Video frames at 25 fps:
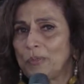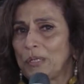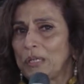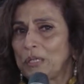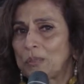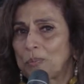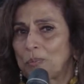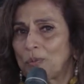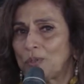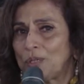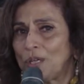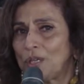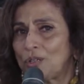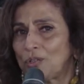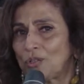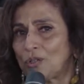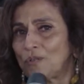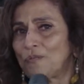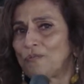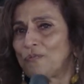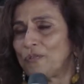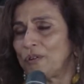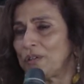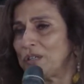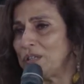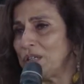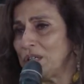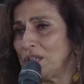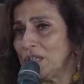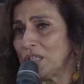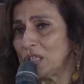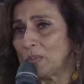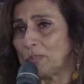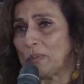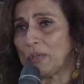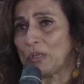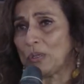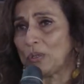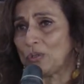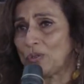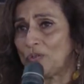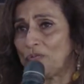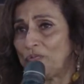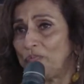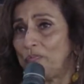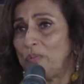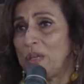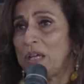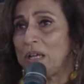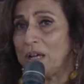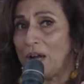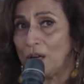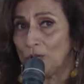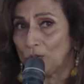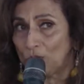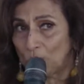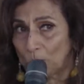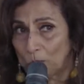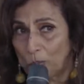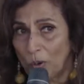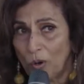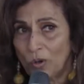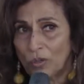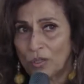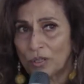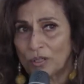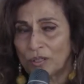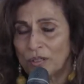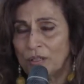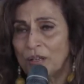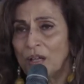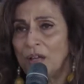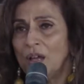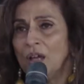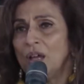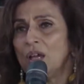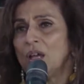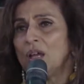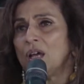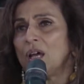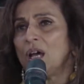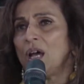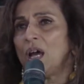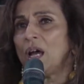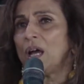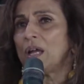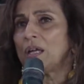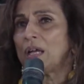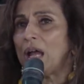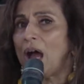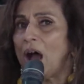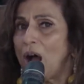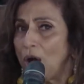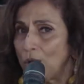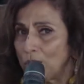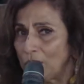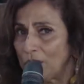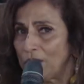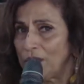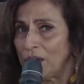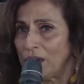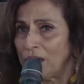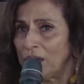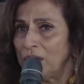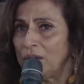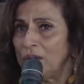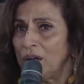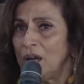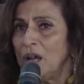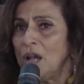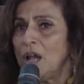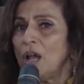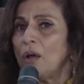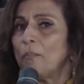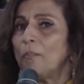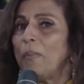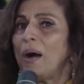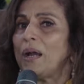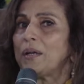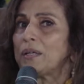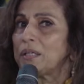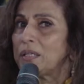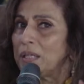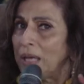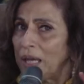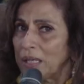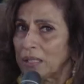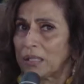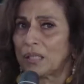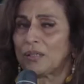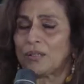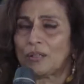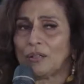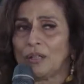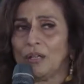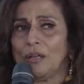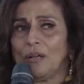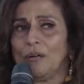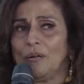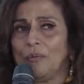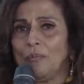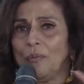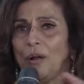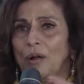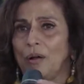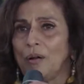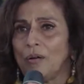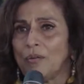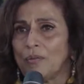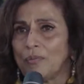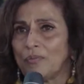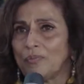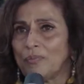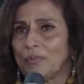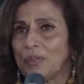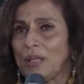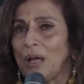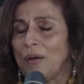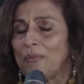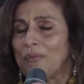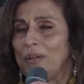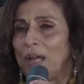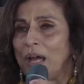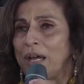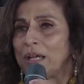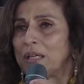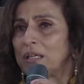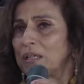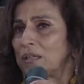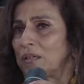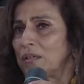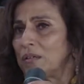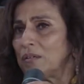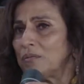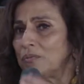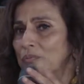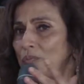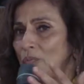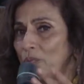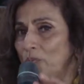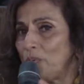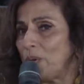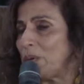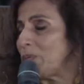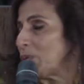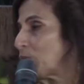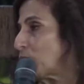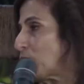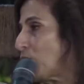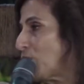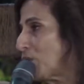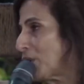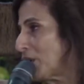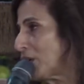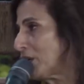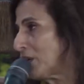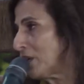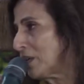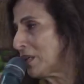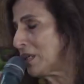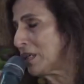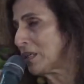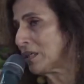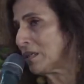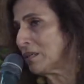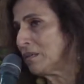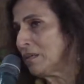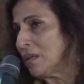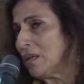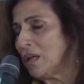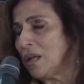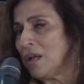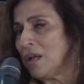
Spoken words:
police protection for years because of being outspoken and out there. But yes, we were talking earlier,